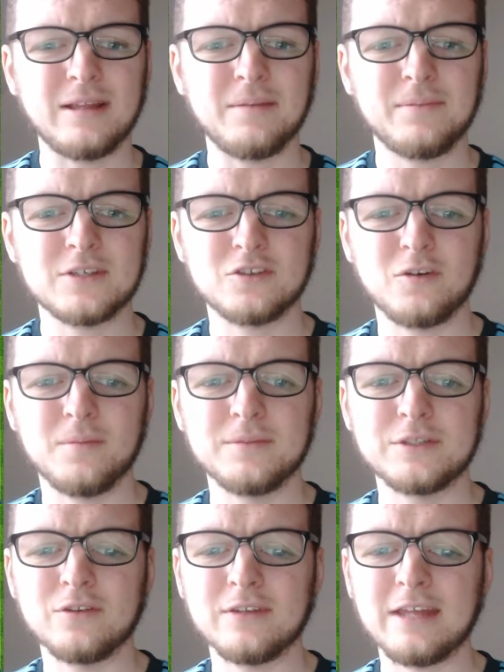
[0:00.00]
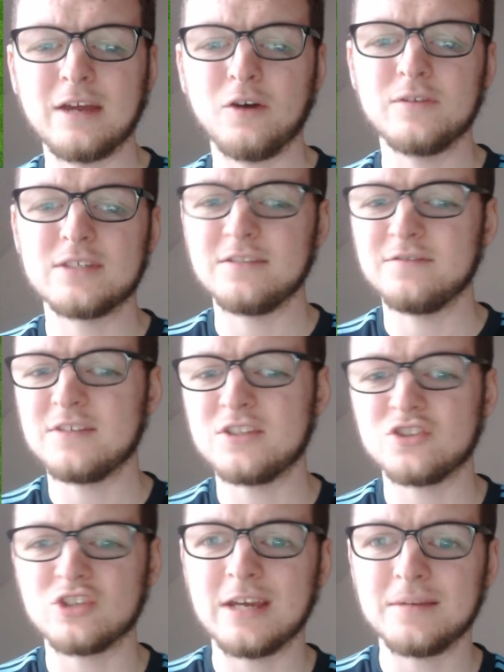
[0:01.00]
Lampard hasn't commented on that. Obviously
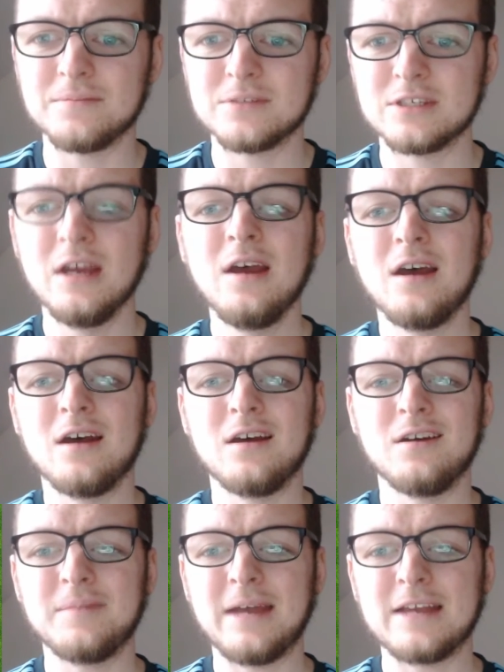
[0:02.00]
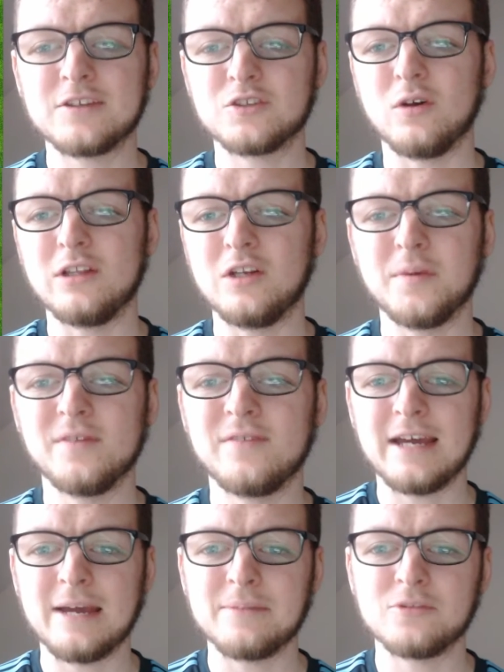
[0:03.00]
Reece James has got a little
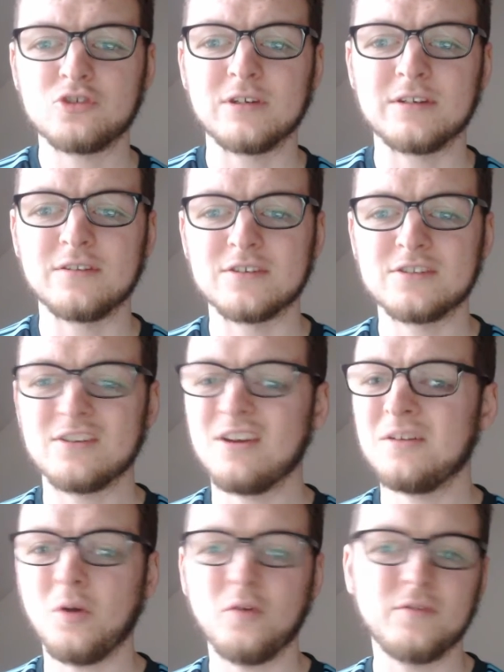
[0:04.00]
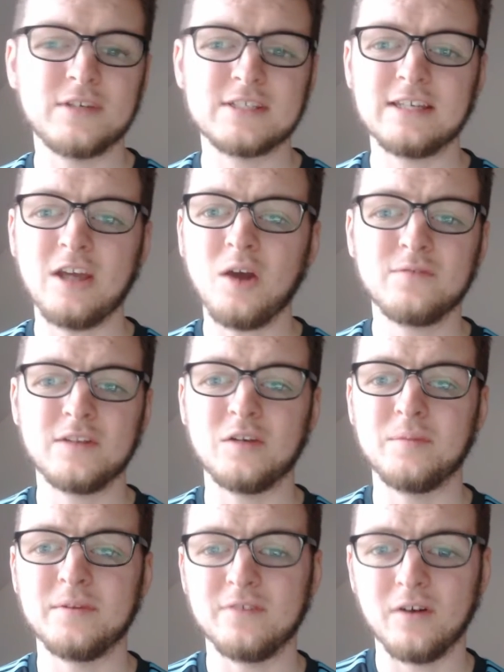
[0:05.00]
a hamstring concern, but obviously hopefully
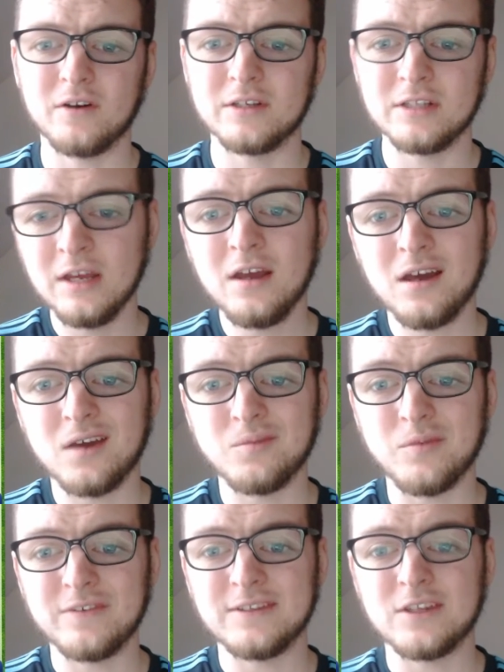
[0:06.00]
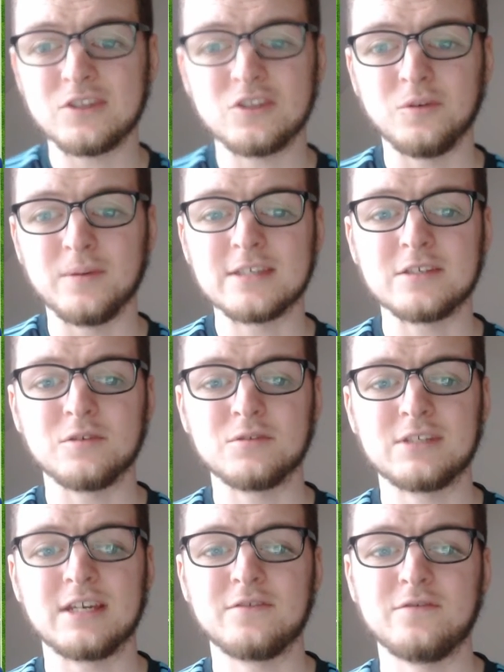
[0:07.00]
he'll be fine within the 2 weeks it will
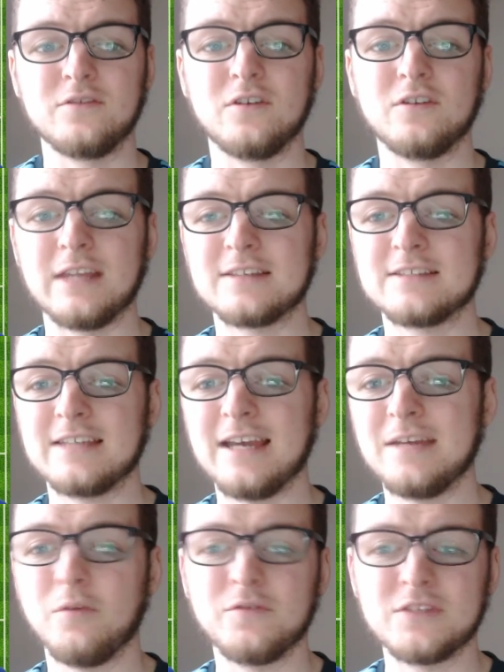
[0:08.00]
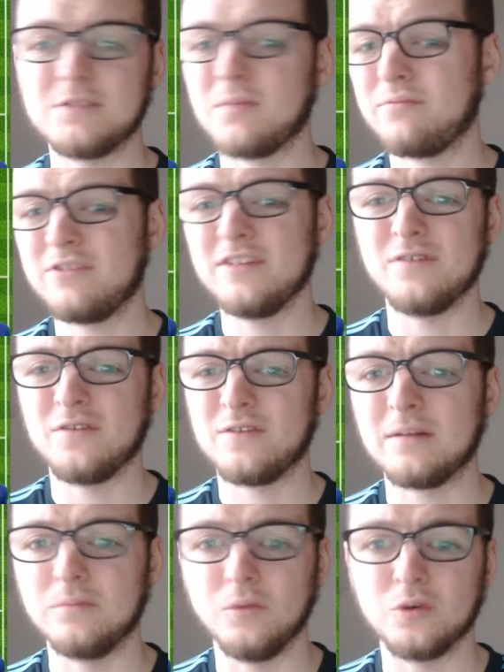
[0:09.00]
take for our next game. Obviously my preview
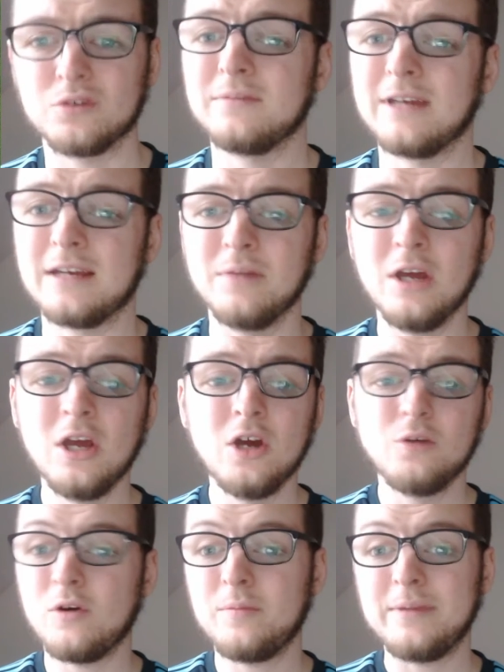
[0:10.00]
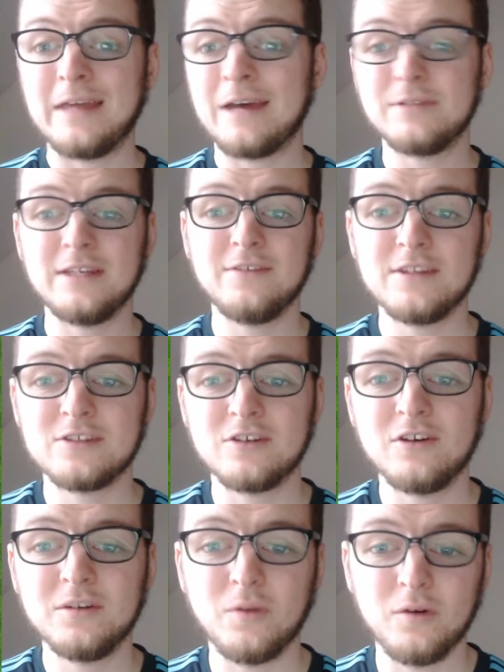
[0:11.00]
for that Morecambe game will be out nearer the
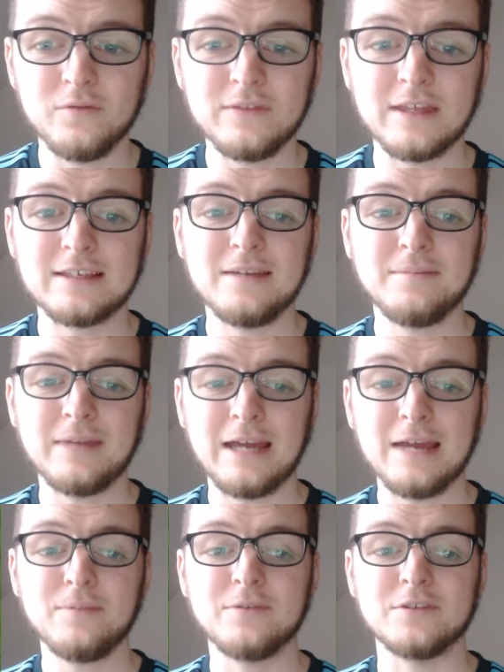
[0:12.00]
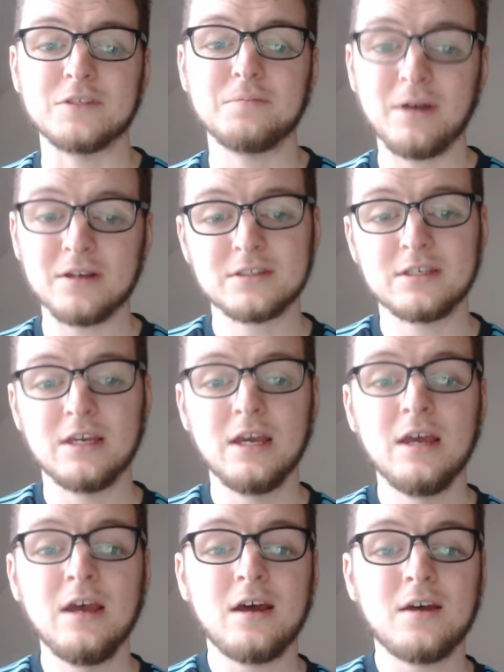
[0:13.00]
time of that game happens. But
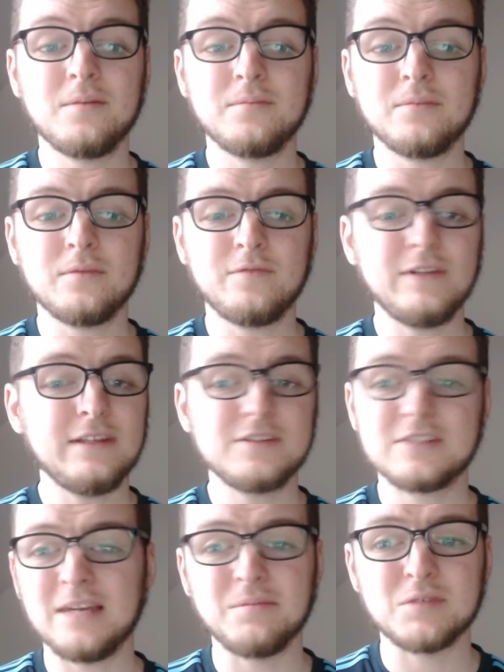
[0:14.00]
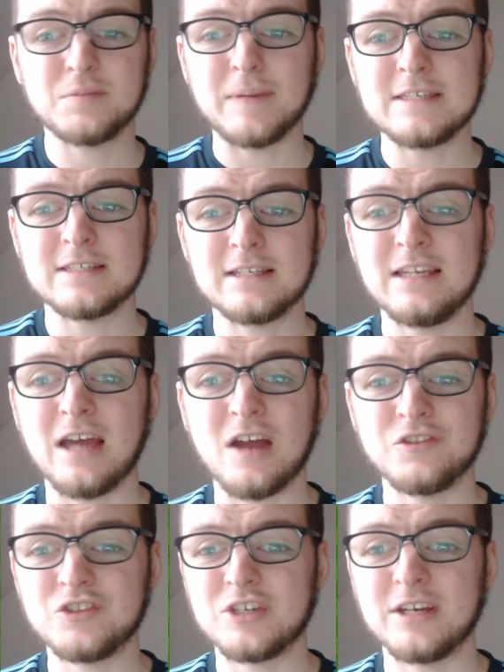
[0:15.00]
Villa's team was basically
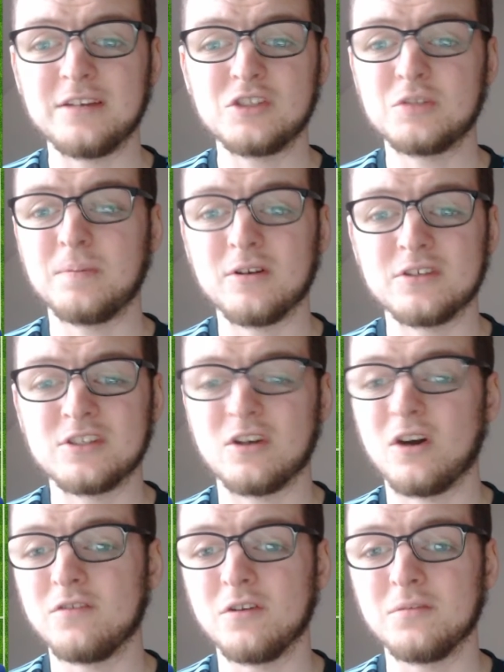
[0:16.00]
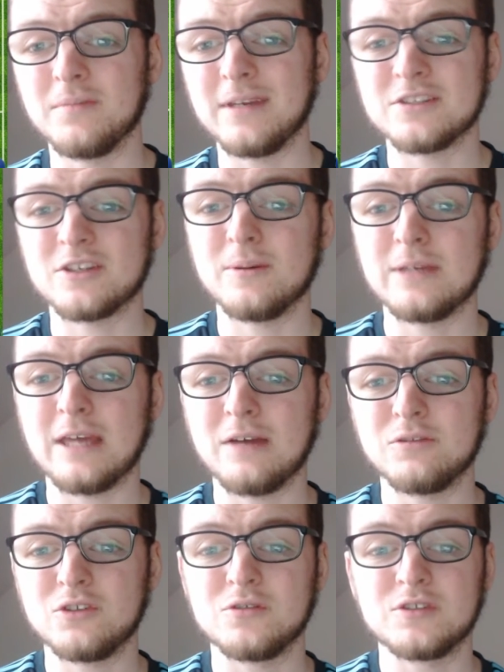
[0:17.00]
unchanged, bar Tyrone Mings going
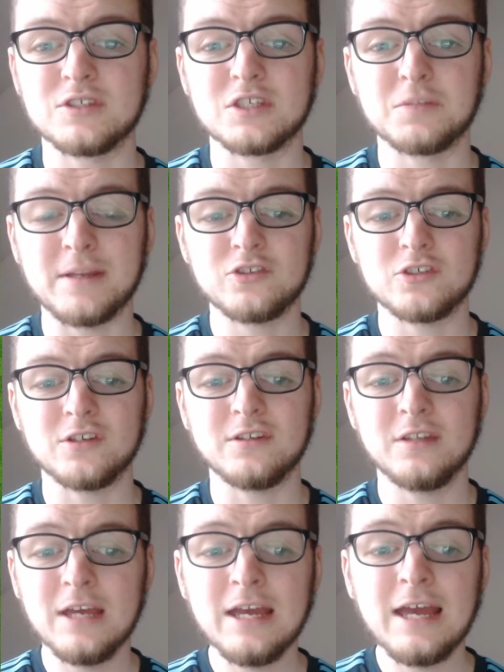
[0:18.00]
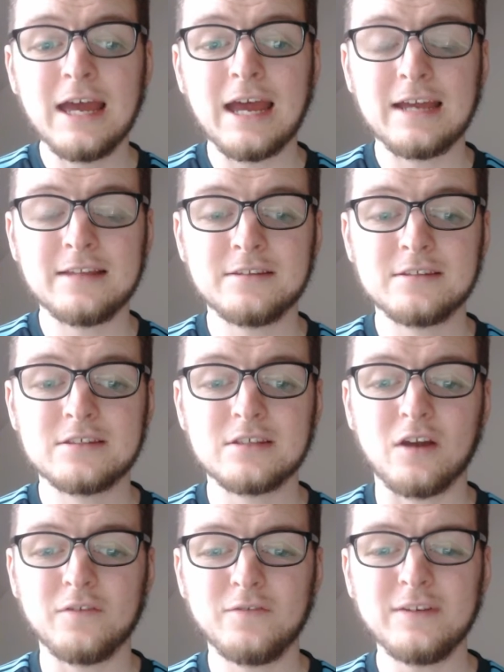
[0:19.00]
out due to suspension, and
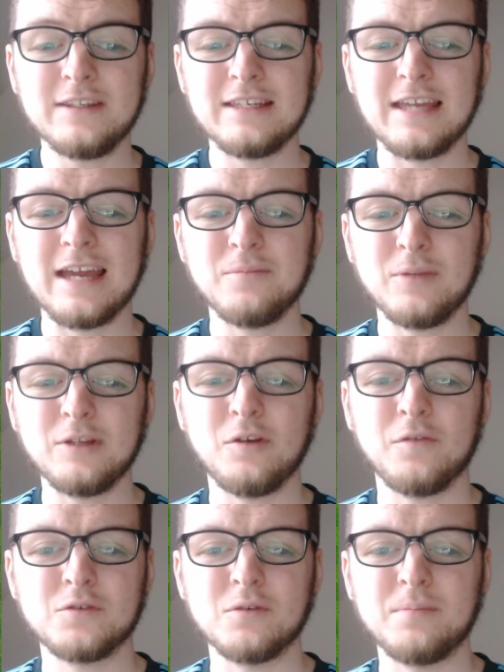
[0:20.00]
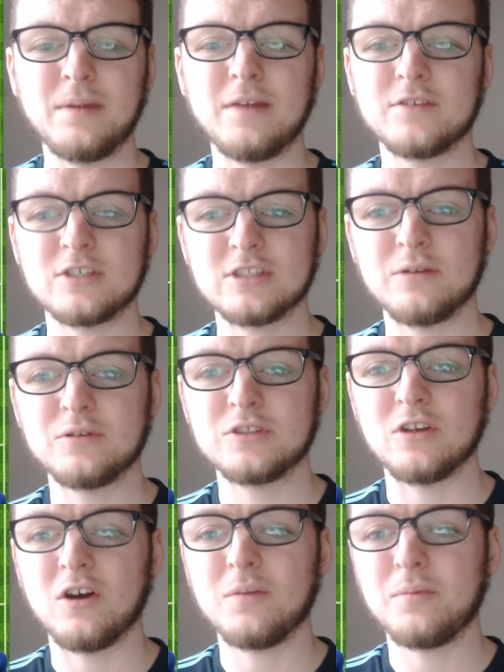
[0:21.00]
I think the game went off to a bit of a slow
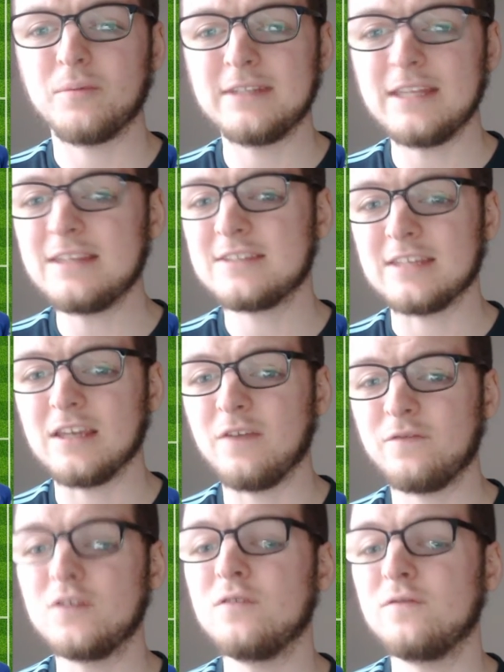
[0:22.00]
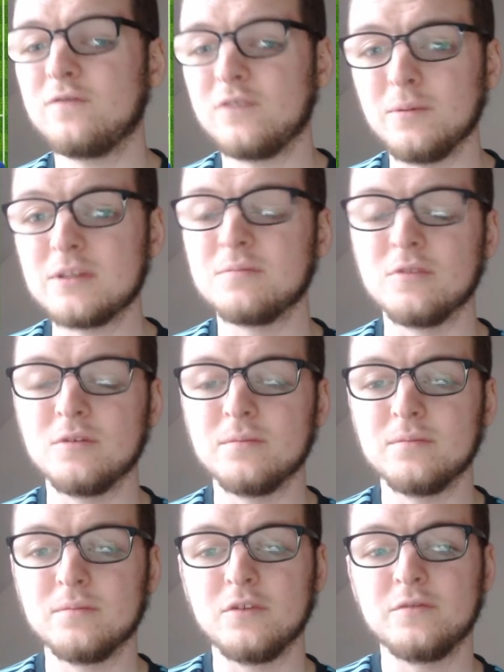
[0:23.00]
start, but we did see a few fluid
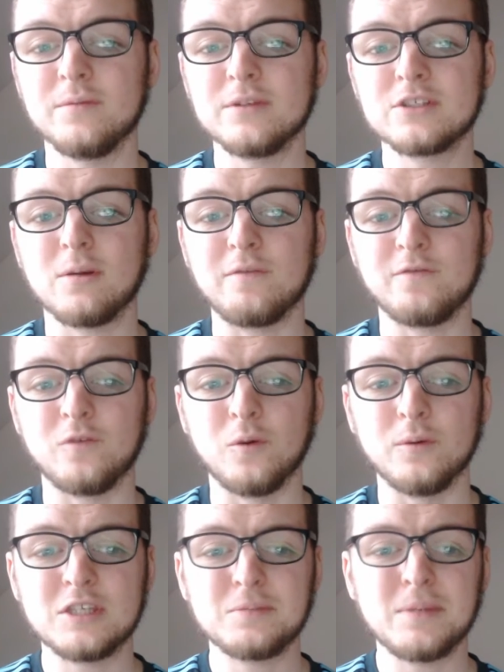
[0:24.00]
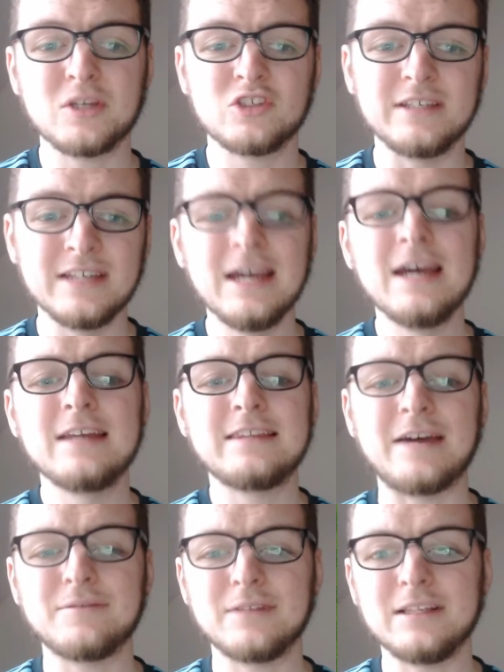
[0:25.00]
movements going forward, especially
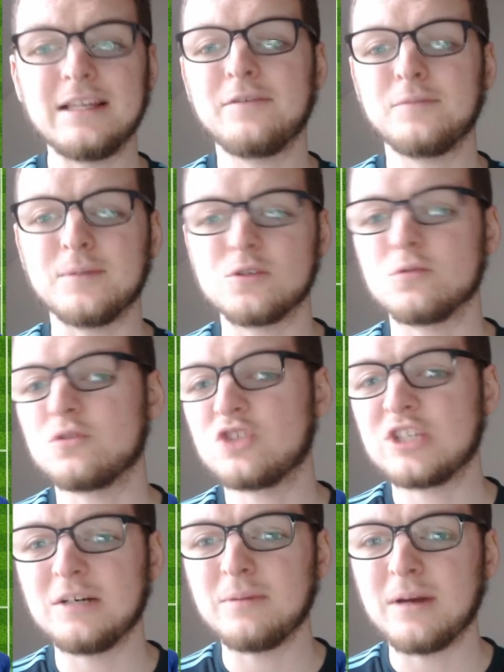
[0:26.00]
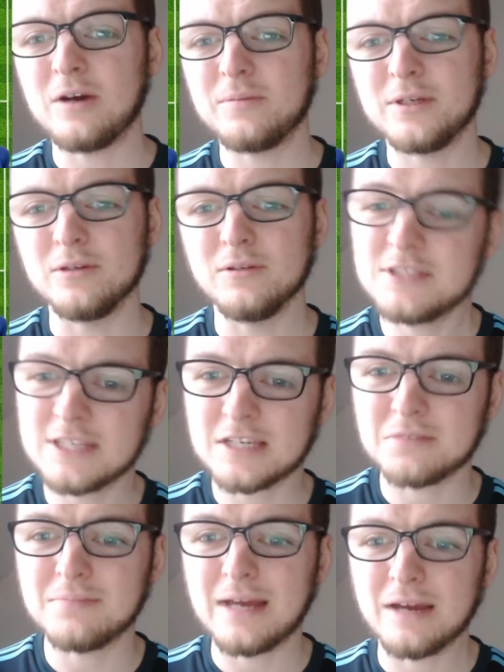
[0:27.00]
down the left. We saw Chilwell,
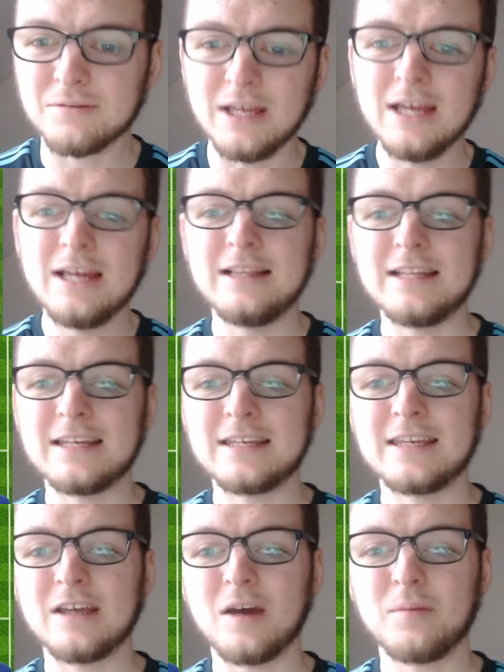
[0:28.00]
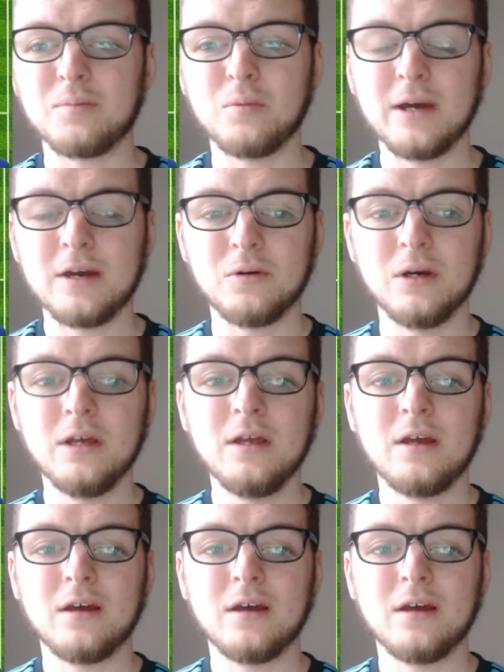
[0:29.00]
Pulisic and Mount linking up well.